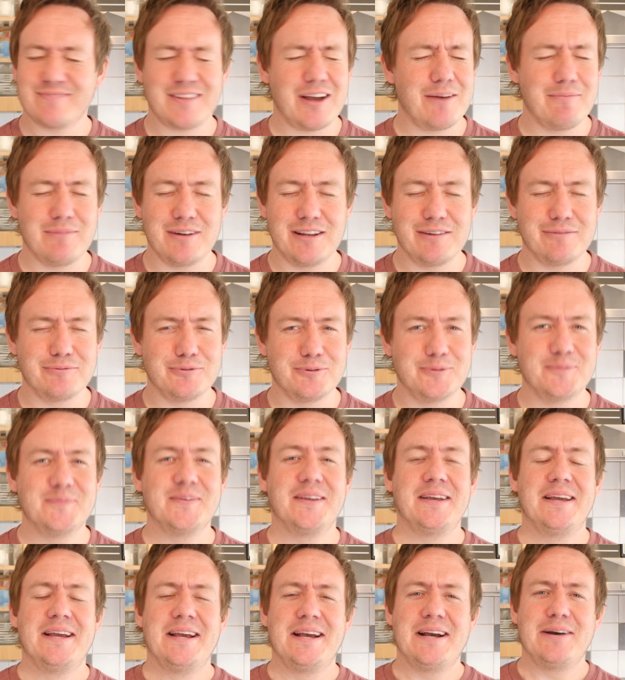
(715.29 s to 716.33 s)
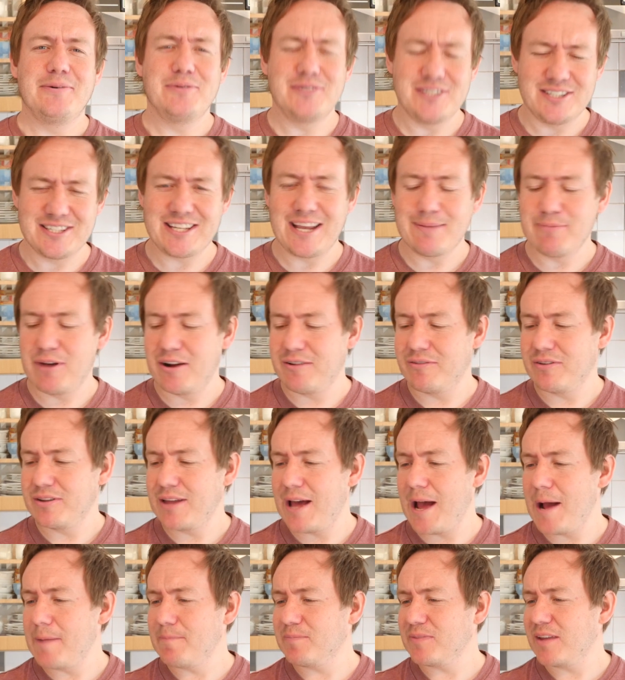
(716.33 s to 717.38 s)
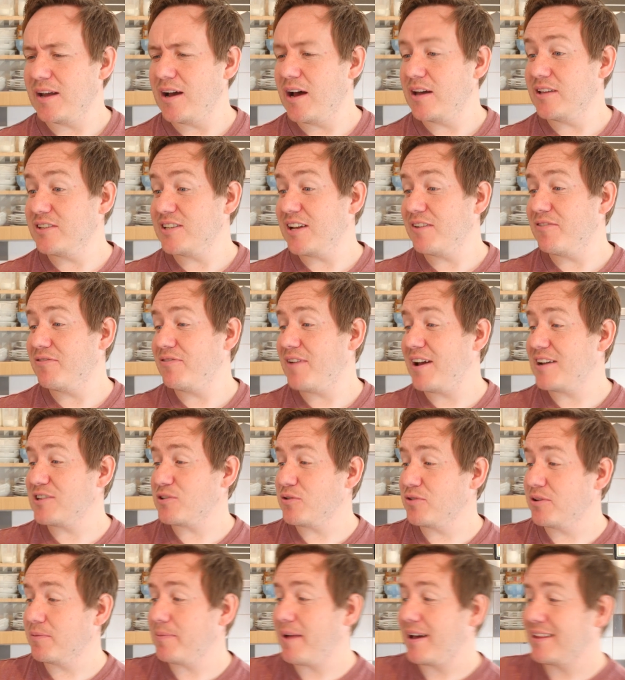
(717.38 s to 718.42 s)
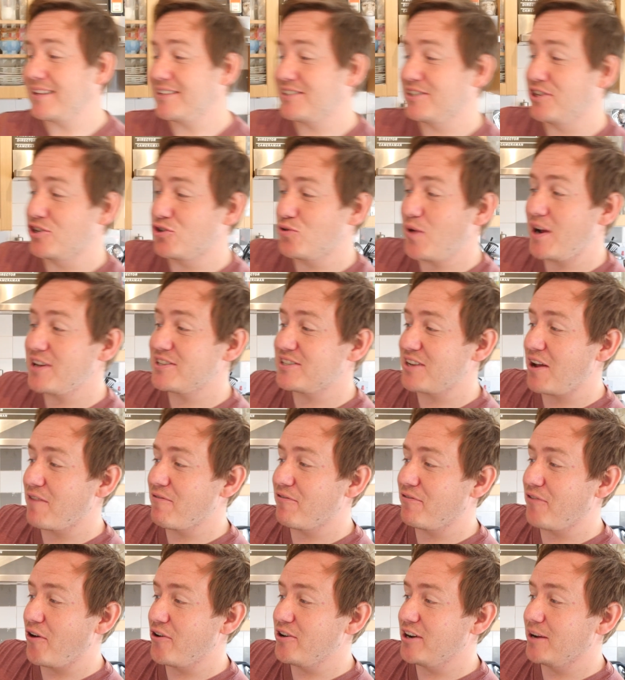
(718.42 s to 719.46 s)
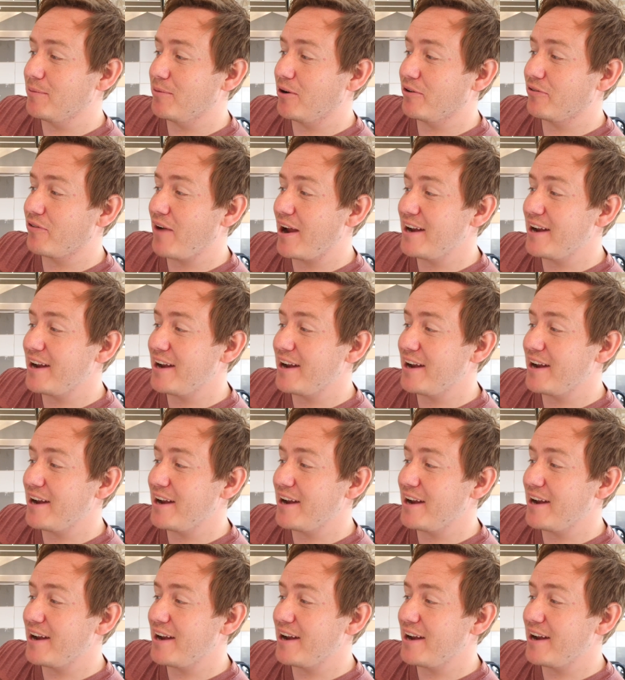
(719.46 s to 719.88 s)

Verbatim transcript: unbelievable. We'll just skim over that. Uh, there's, in fact, on the back, there's an address and phone number for